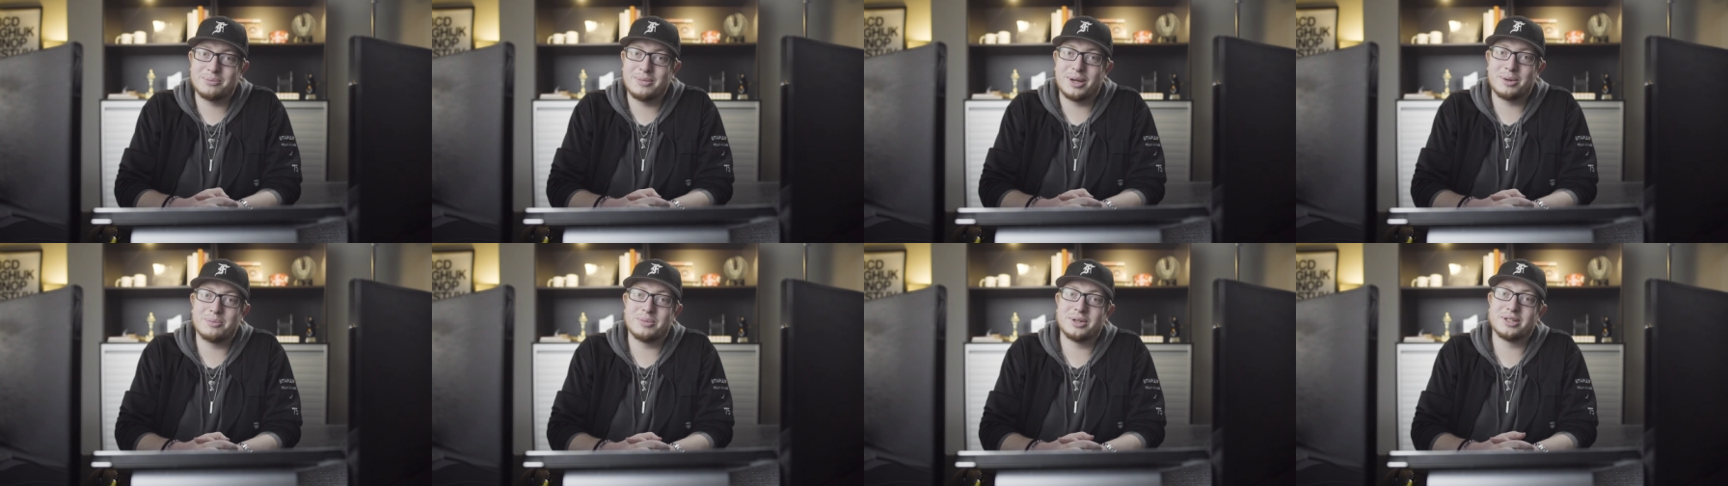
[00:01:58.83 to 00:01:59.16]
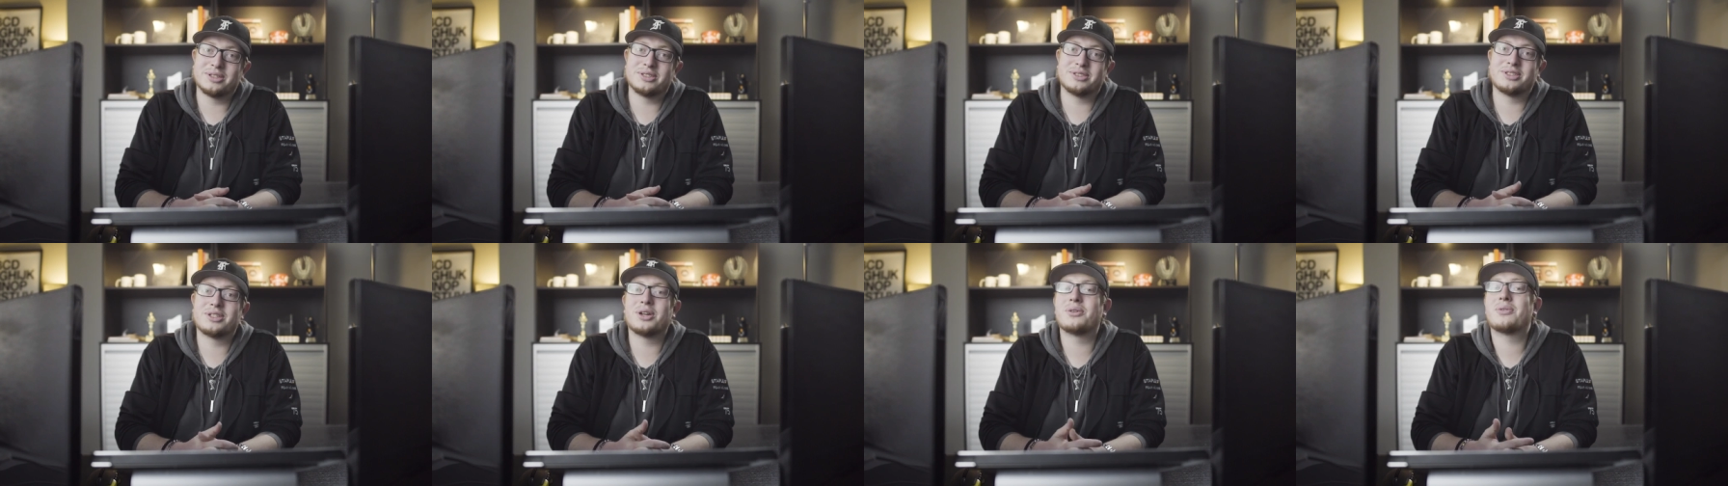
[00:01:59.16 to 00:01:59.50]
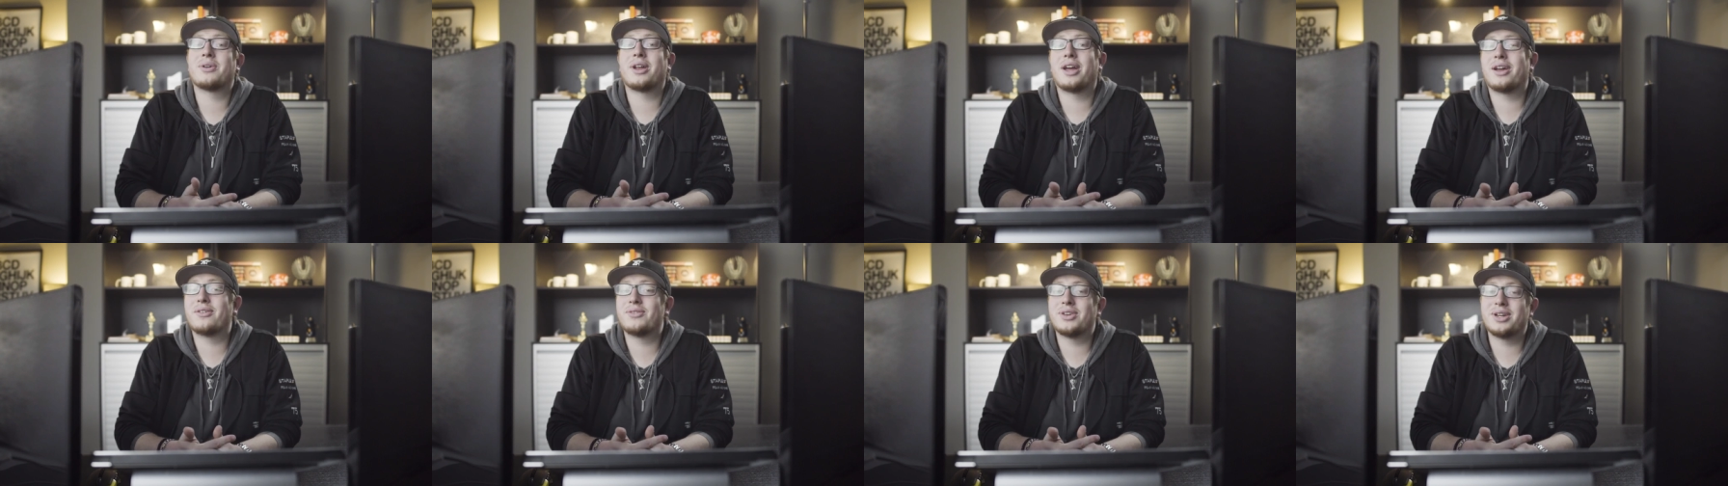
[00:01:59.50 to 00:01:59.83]
members
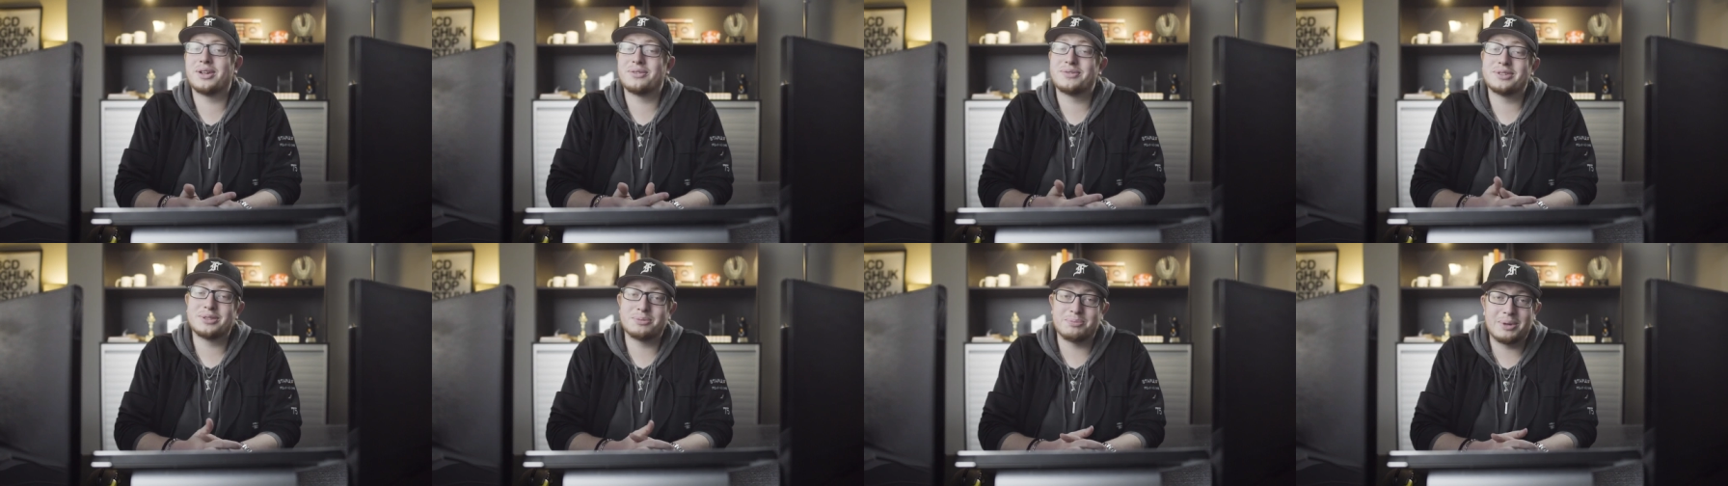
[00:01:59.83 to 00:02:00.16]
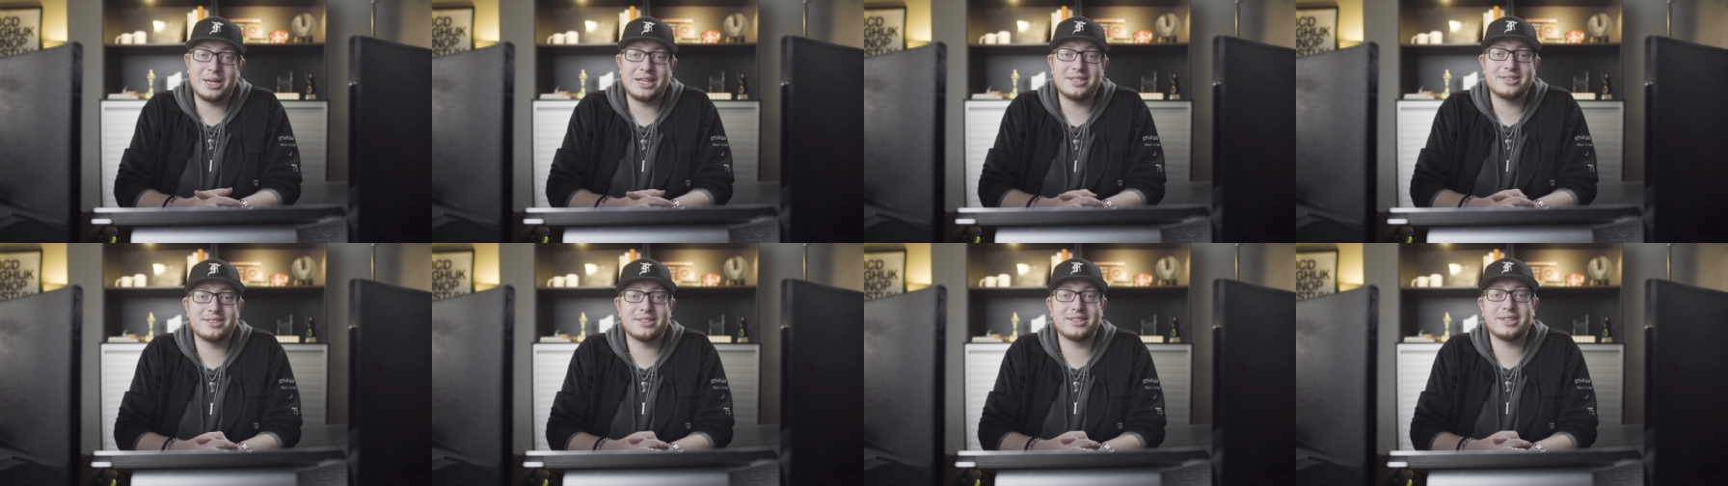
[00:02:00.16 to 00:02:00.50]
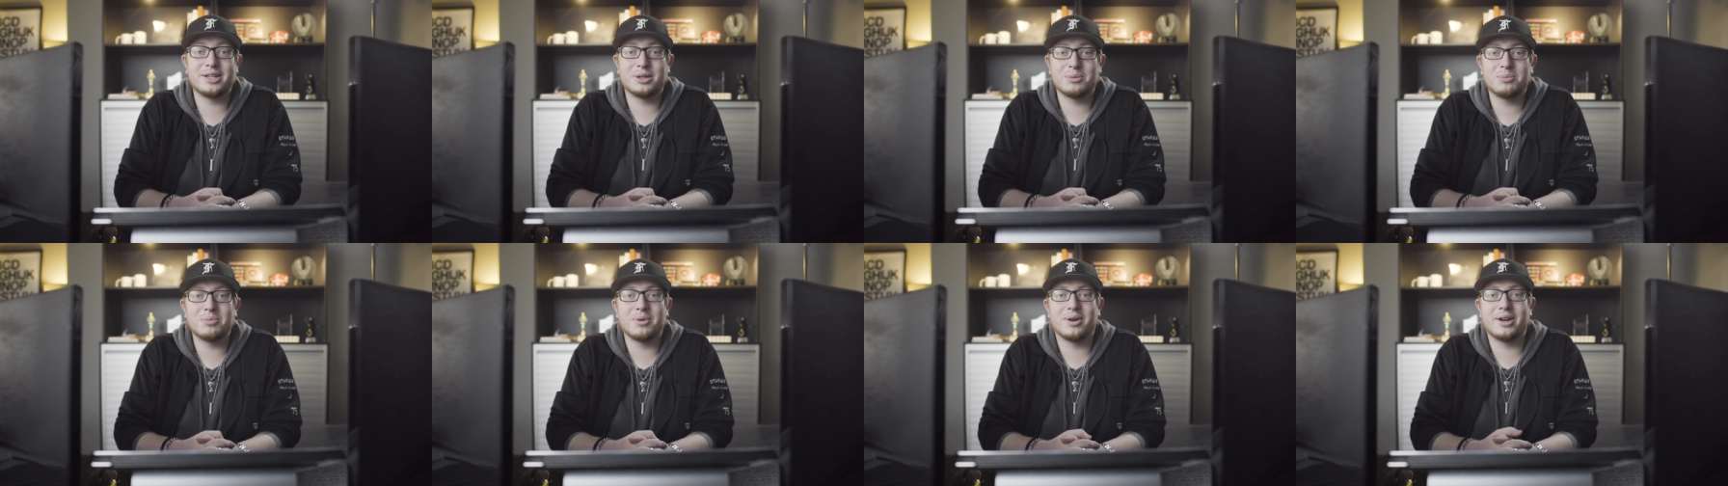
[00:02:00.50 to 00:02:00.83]
don't have enough space in
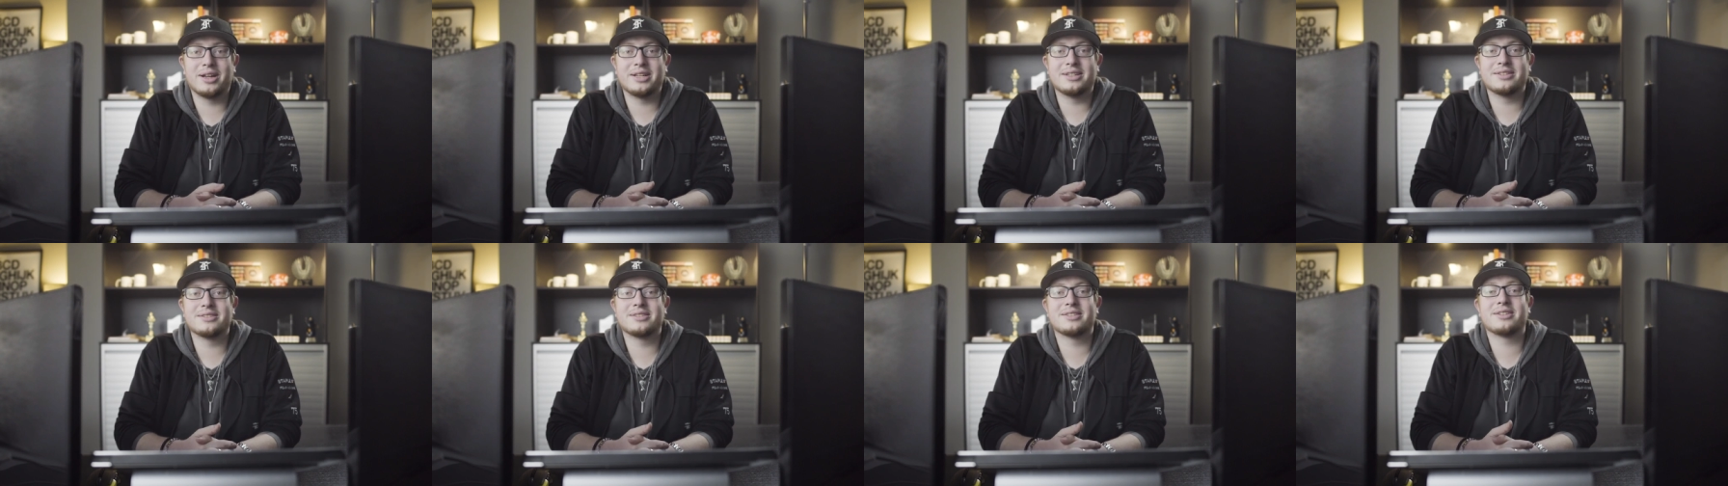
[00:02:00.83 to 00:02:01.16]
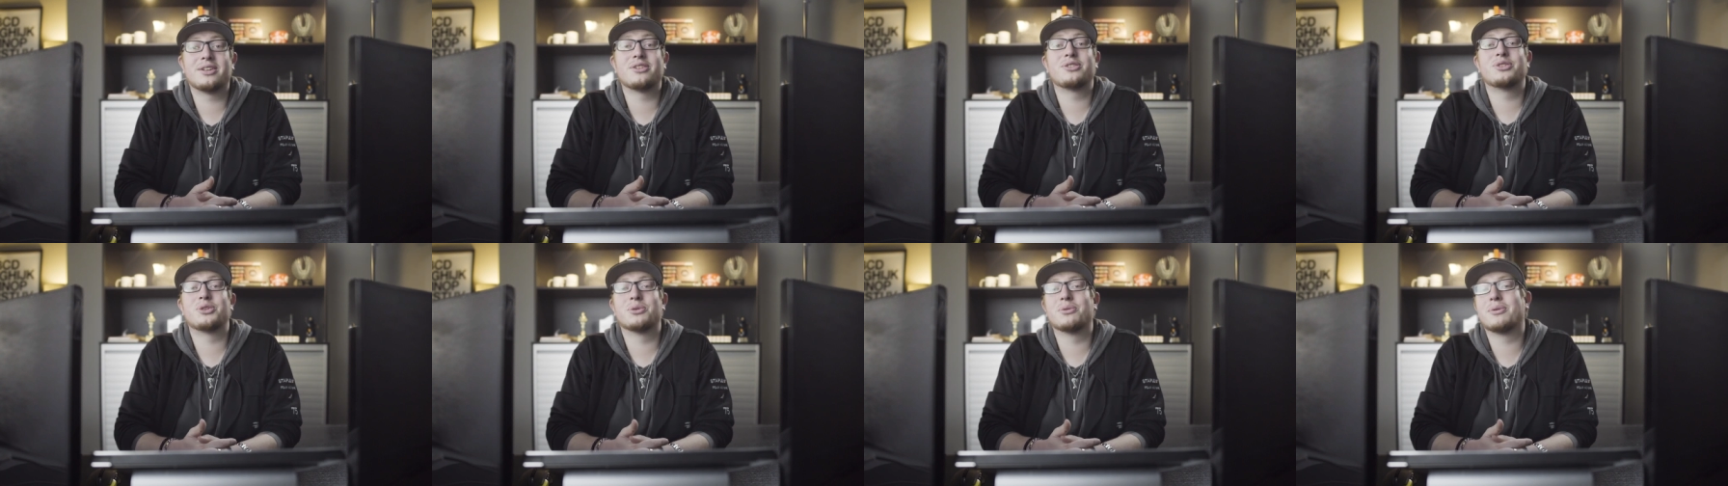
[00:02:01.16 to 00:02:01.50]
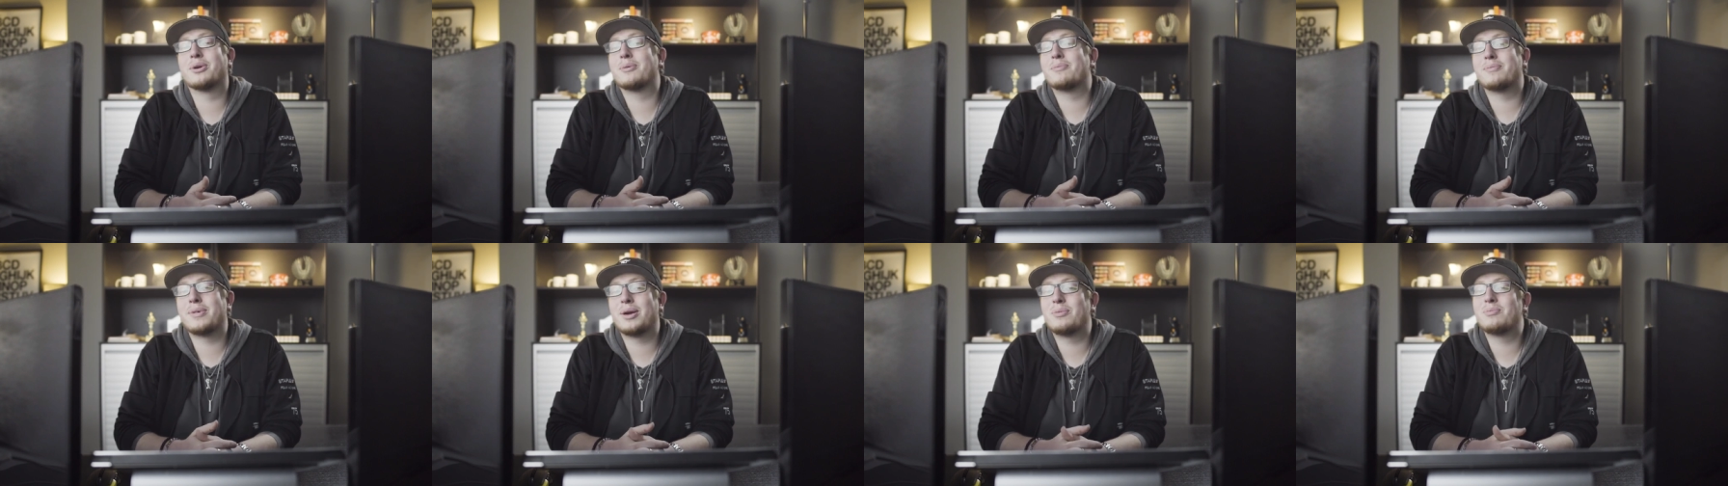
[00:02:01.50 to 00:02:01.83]
their brains to
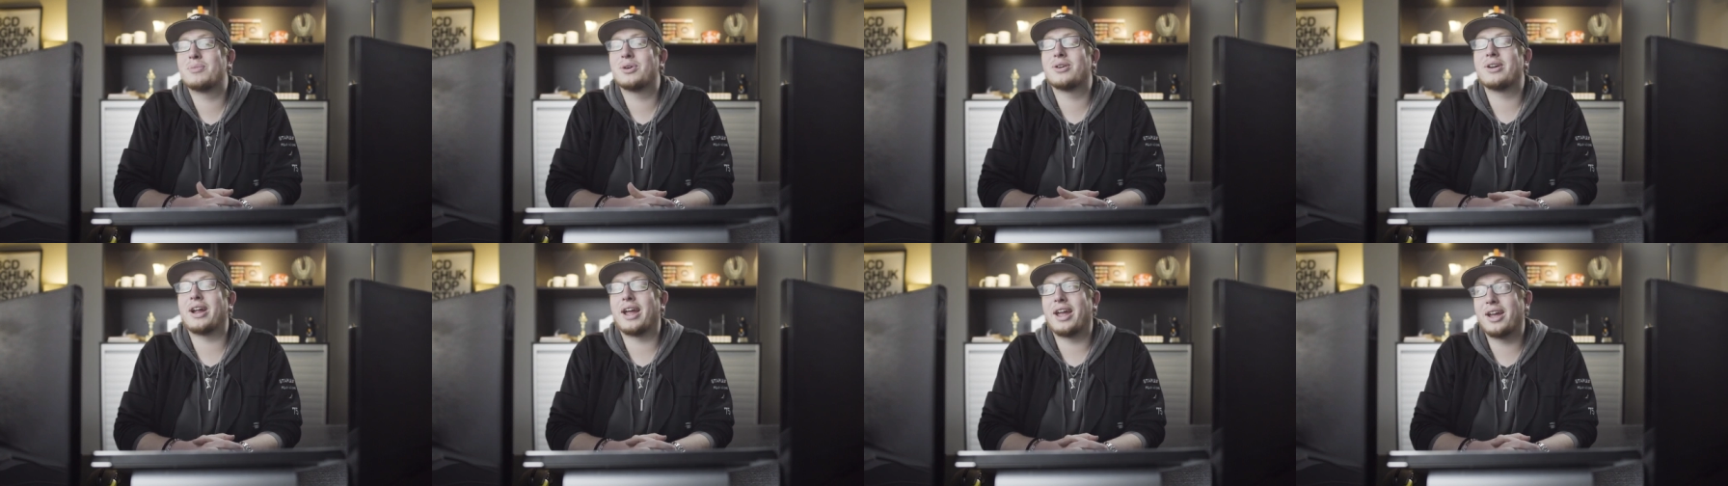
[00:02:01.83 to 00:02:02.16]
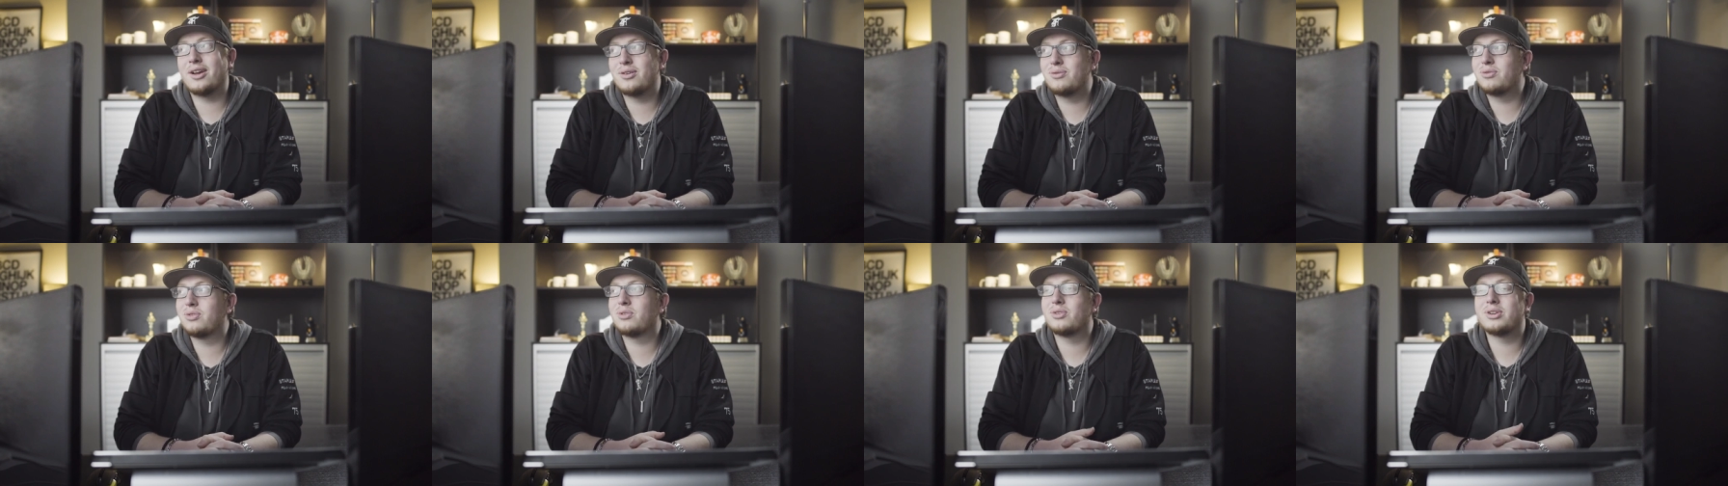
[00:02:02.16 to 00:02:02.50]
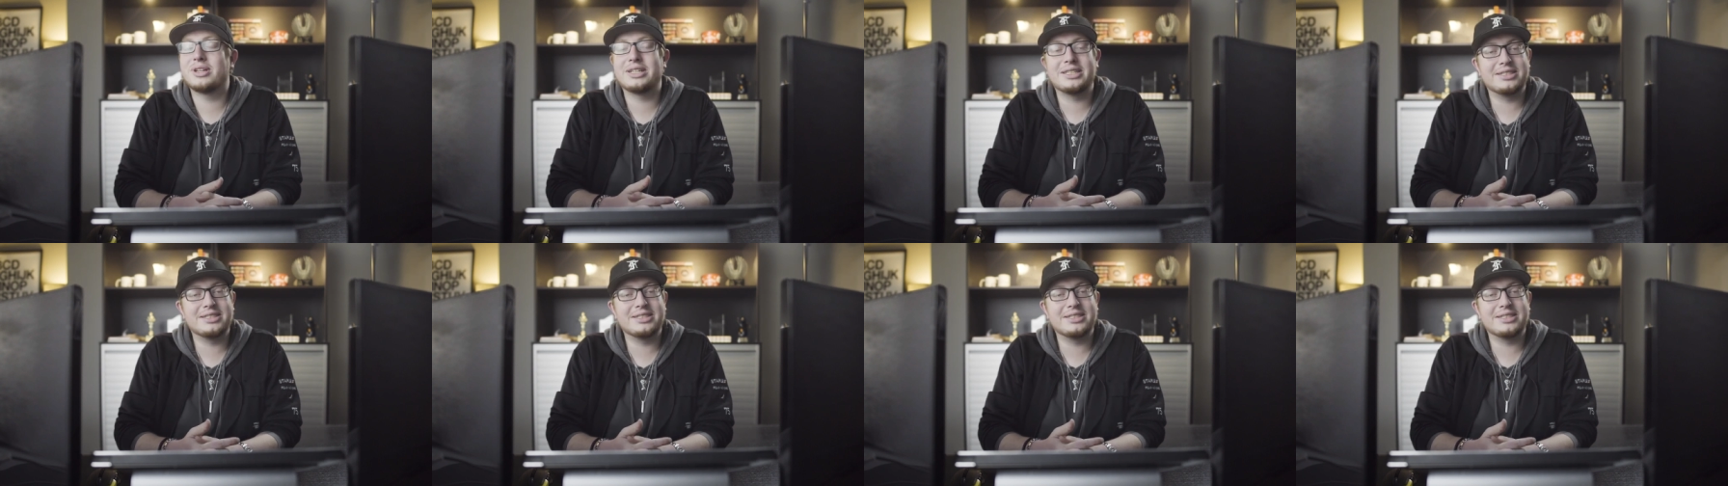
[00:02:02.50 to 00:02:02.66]
remember every